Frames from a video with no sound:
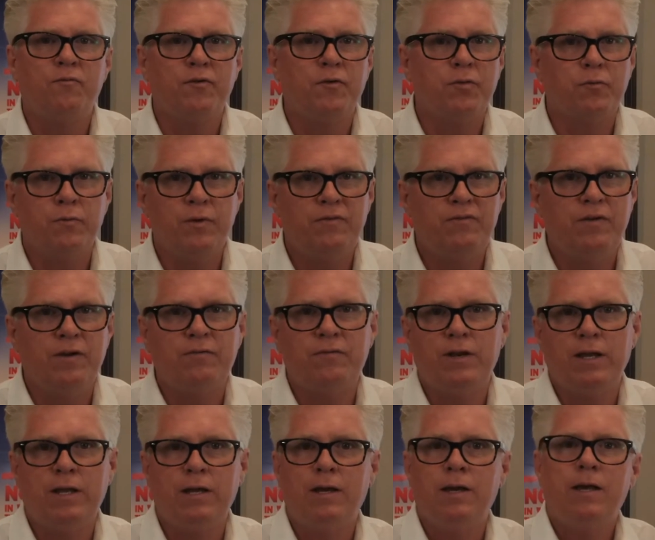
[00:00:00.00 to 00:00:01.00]
$350.
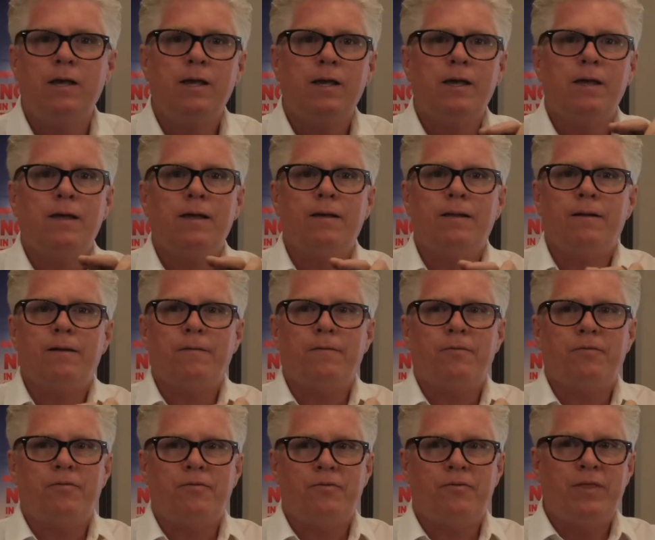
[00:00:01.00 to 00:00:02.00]

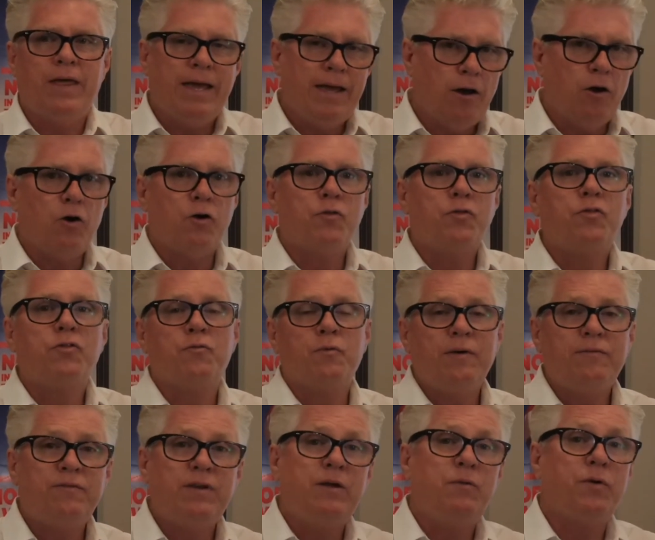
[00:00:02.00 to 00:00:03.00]
They are
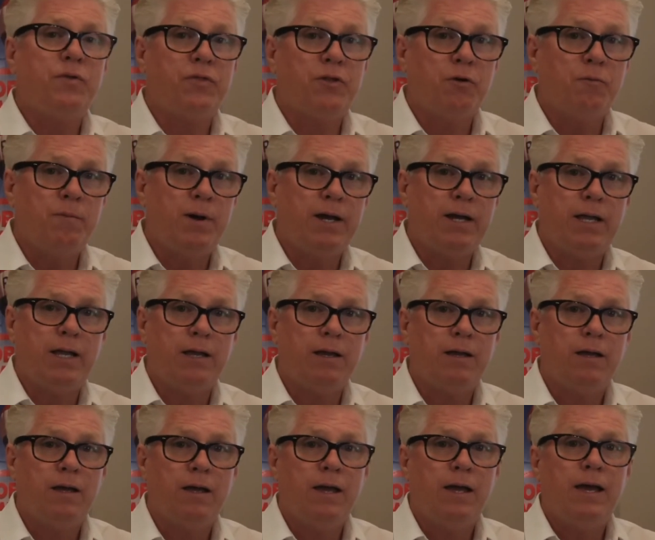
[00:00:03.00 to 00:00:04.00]
thrifty with their money,
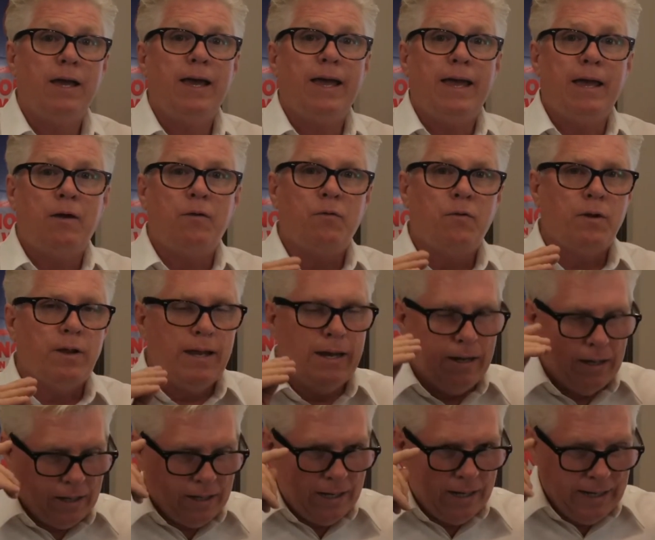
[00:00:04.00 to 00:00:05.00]
and in
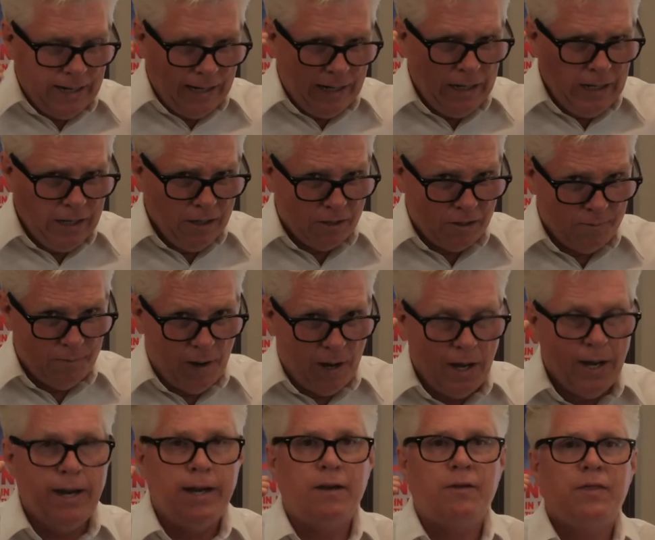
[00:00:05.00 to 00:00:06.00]
a Canadian's
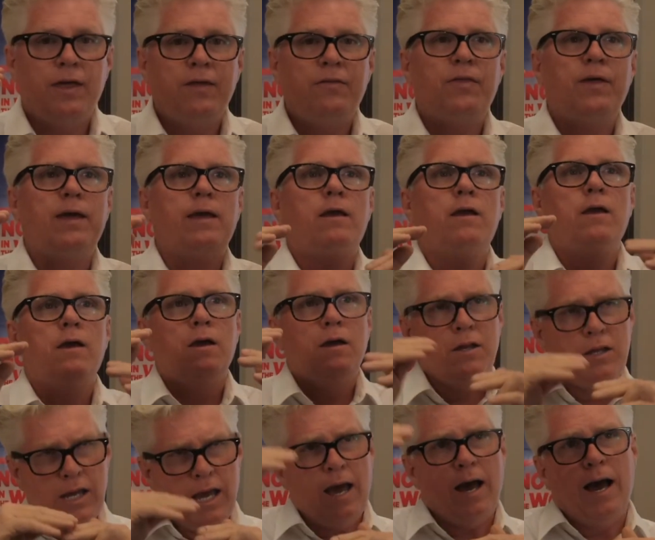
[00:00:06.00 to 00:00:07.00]
mind, they think,
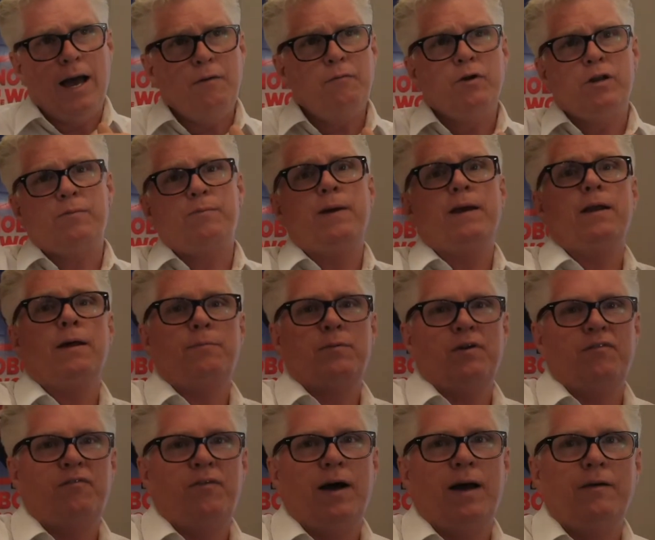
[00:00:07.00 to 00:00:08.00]
yeah, I would spend up to
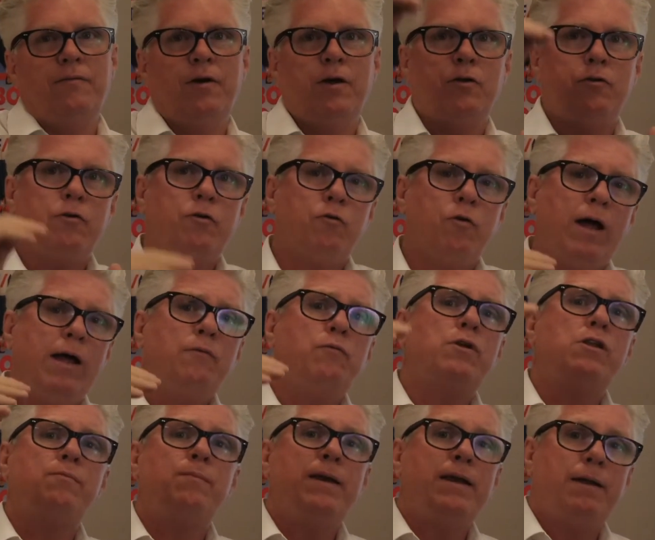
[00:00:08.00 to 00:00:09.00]
$500, or I
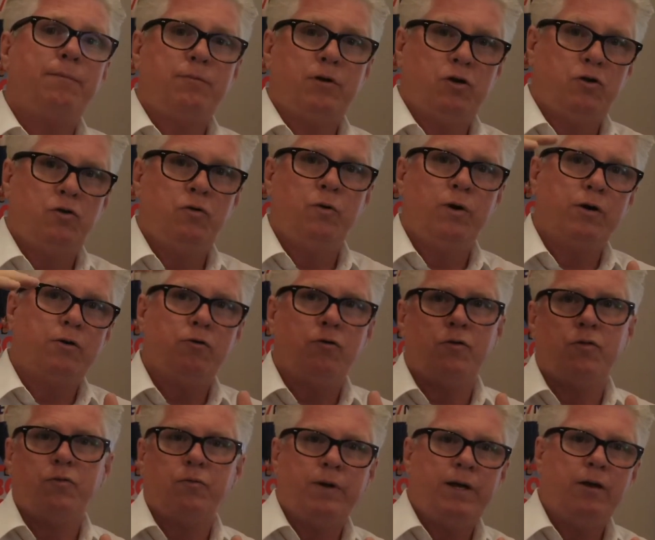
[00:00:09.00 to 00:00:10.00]
would spend up to $200 or
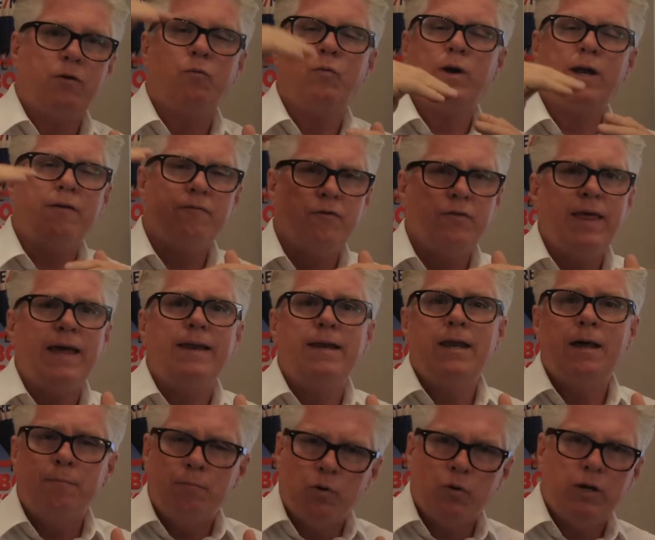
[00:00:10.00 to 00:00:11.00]
$300, whatever that
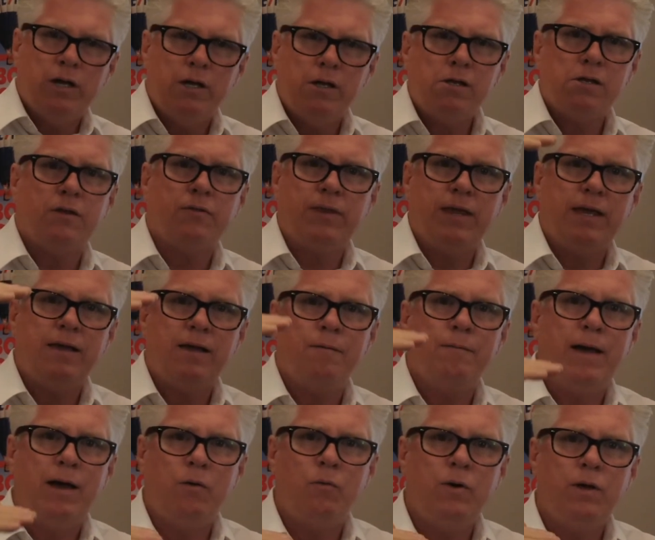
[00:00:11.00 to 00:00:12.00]
number is that they come
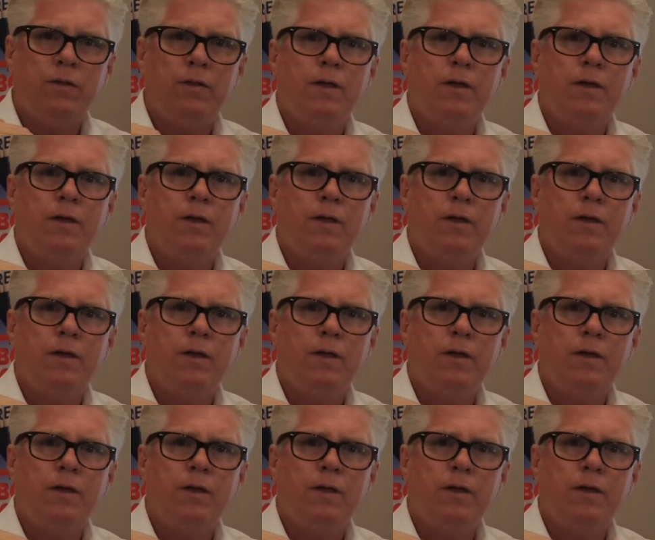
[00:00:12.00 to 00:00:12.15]
out with.